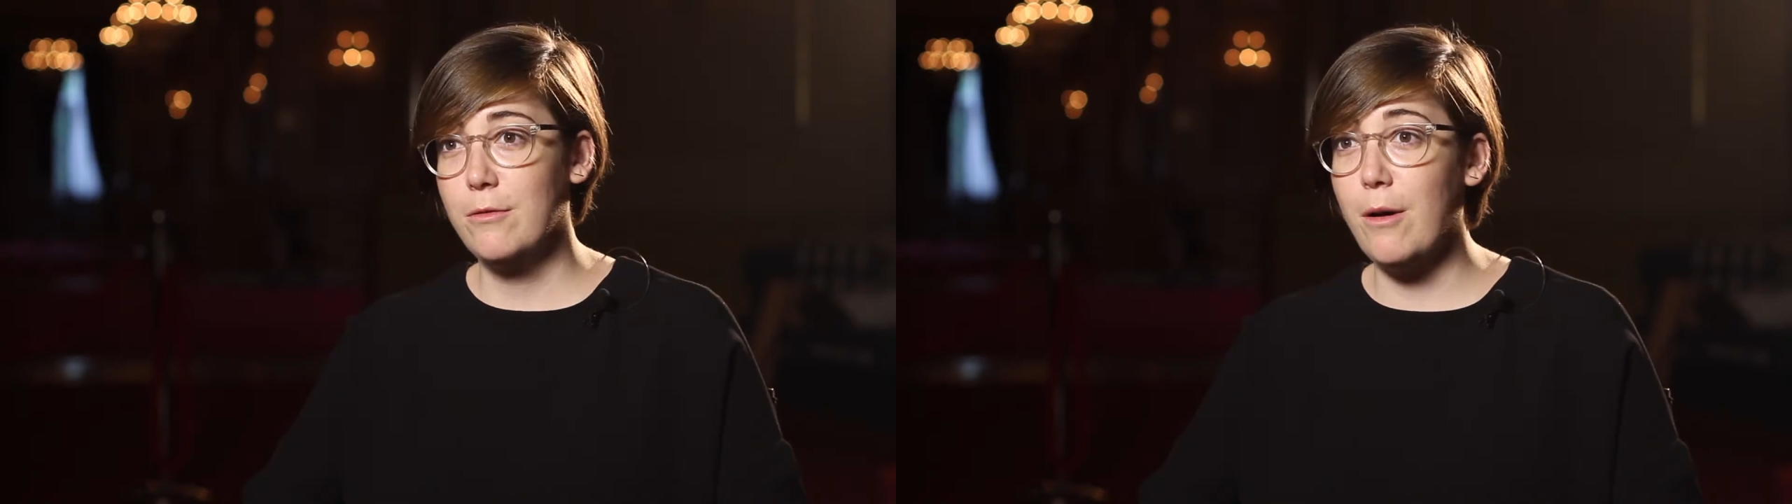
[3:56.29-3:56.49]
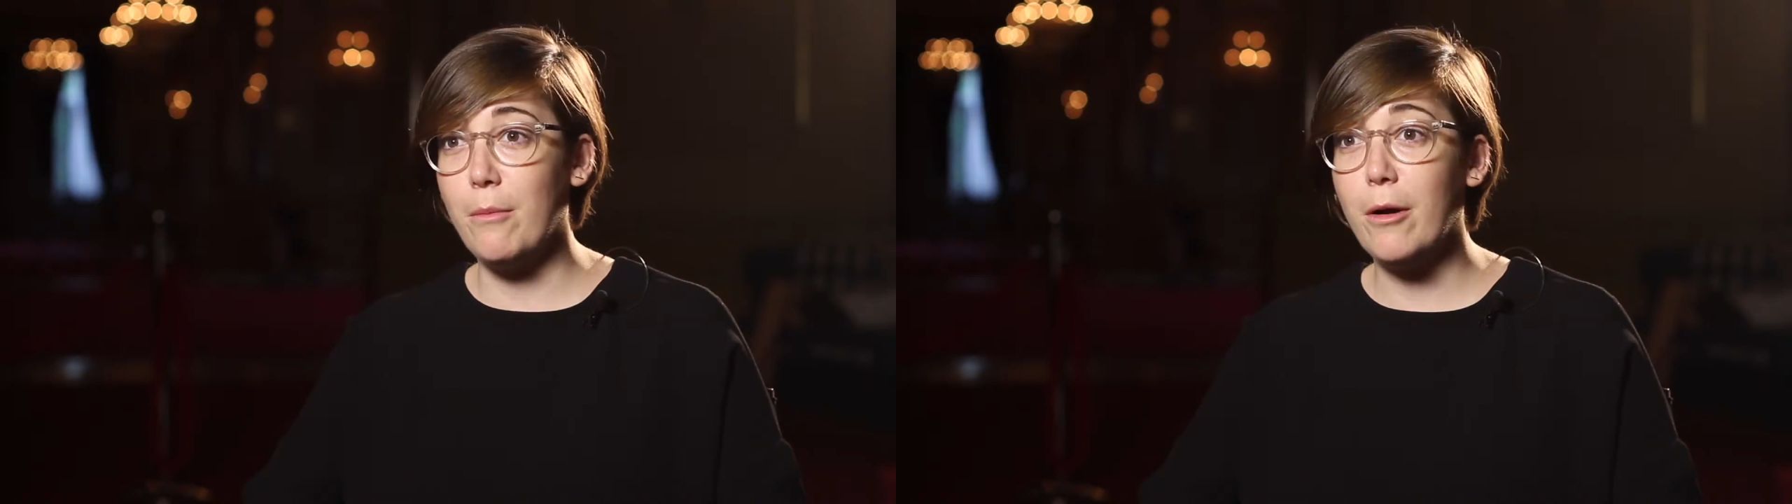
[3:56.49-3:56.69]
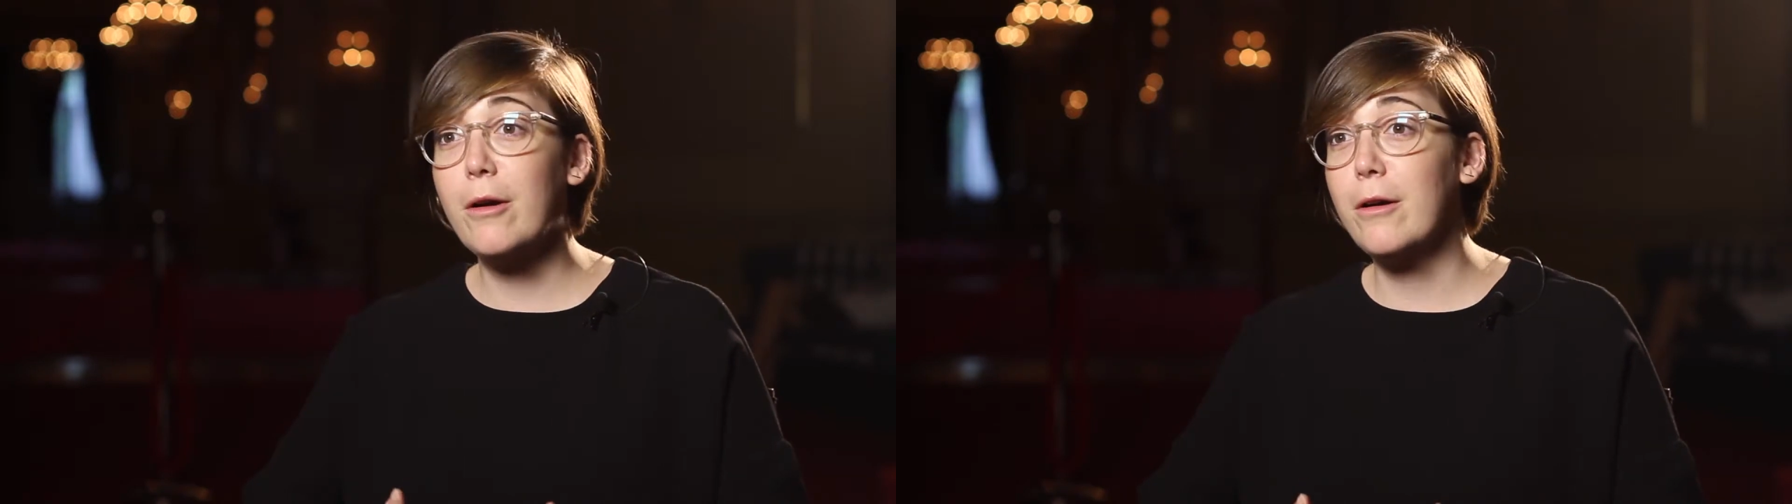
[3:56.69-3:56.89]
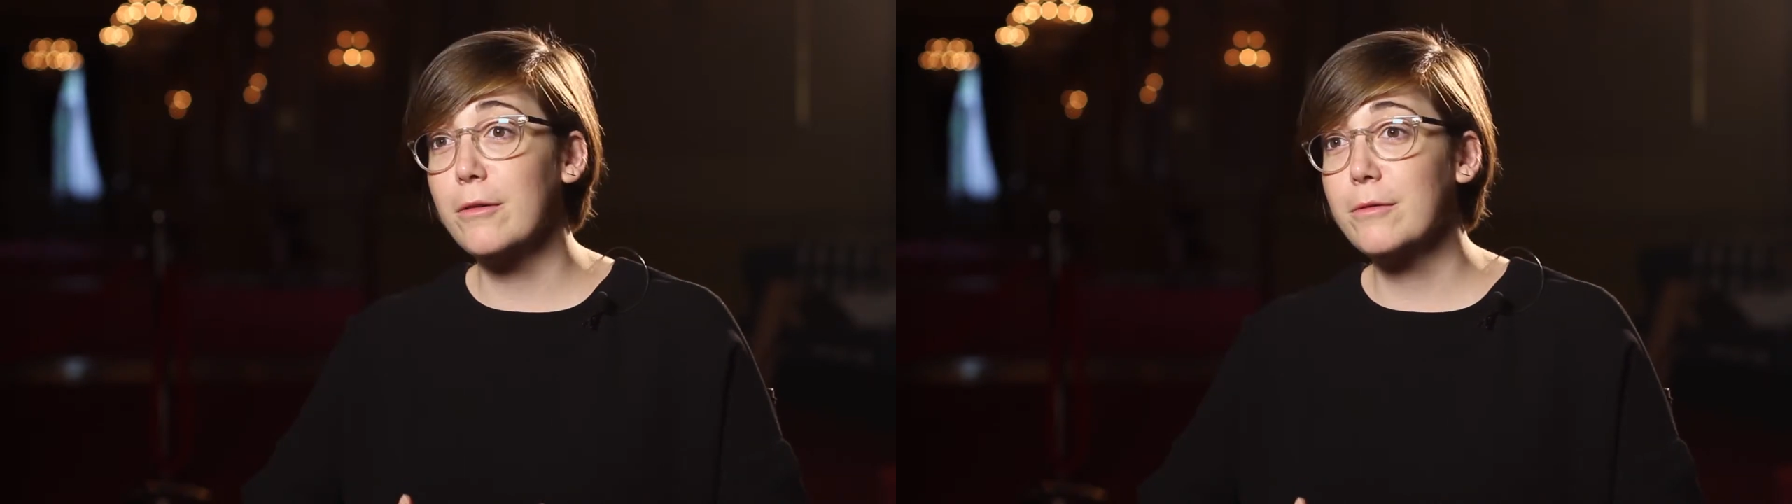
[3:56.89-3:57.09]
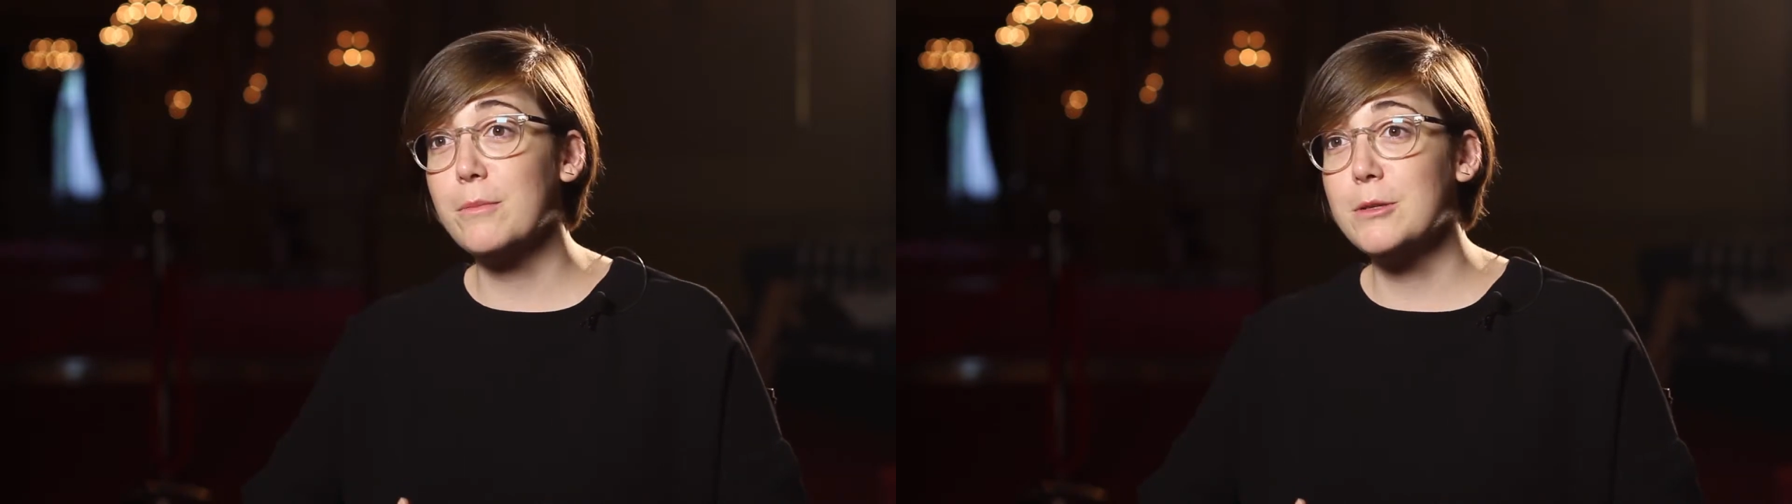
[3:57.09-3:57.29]
from
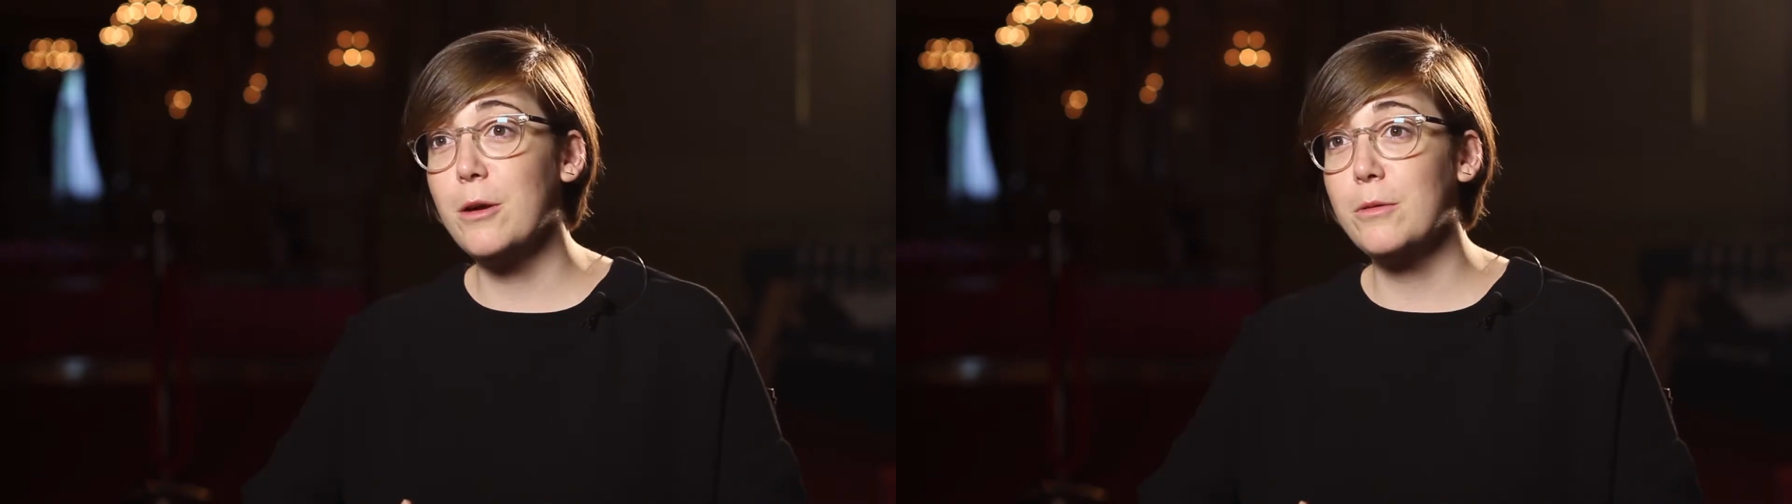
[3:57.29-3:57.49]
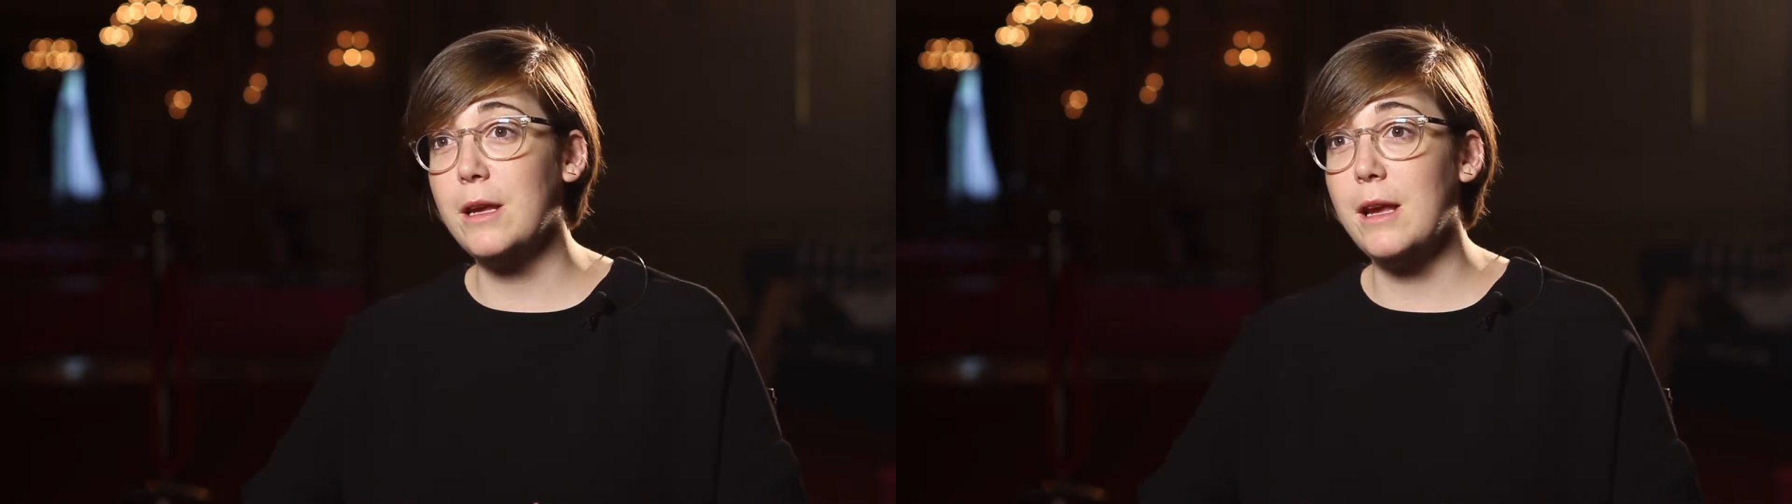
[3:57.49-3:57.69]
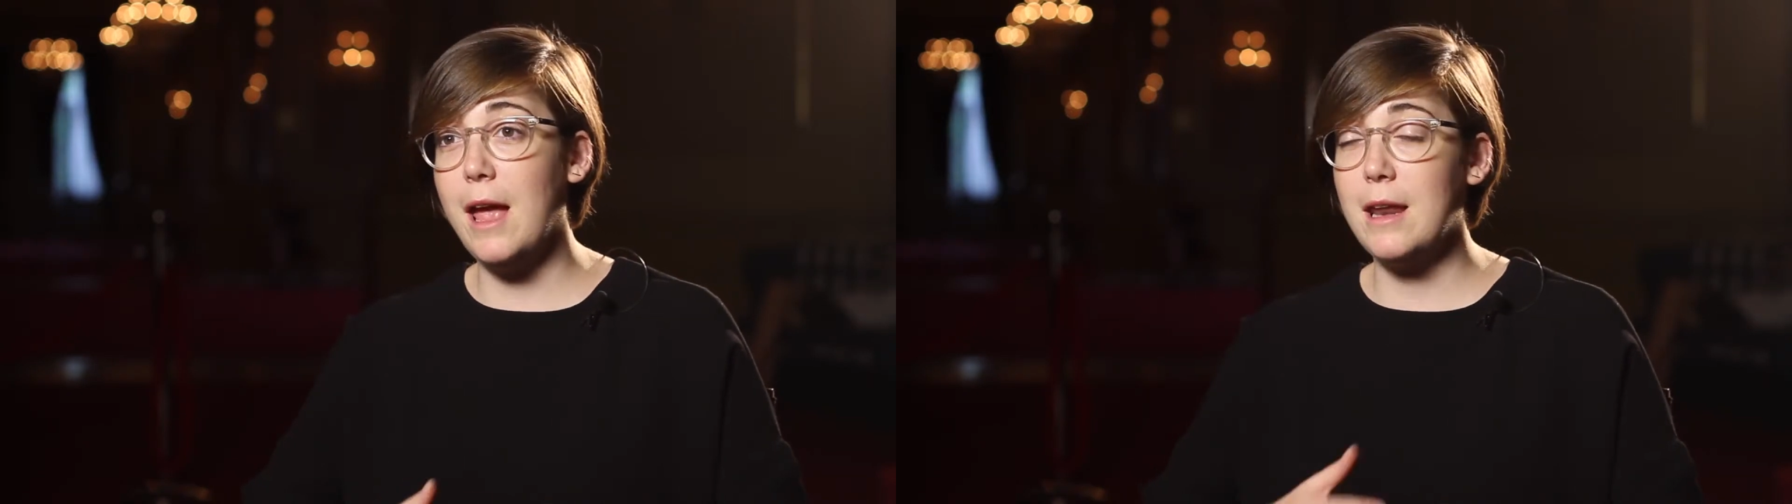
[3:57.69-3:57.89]
her, from Toni.